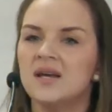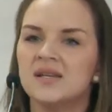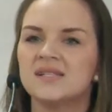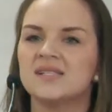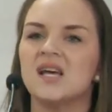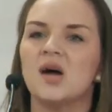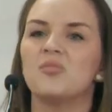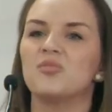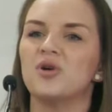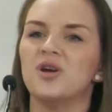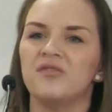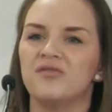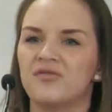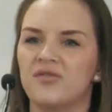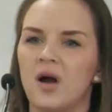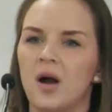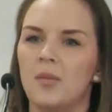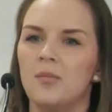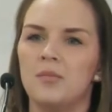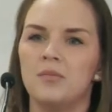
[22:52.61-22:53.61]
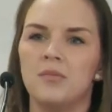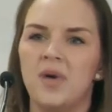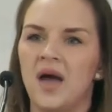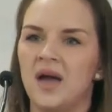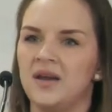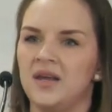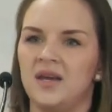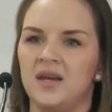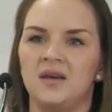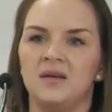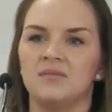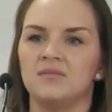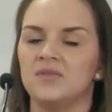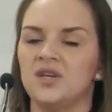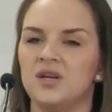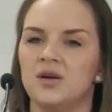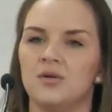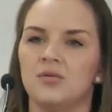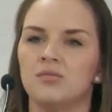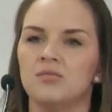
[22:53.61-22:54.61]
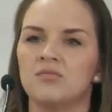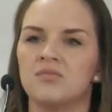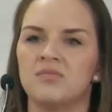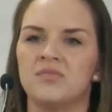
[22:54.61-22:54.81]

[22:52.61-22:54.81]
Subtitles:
separate from any, you know,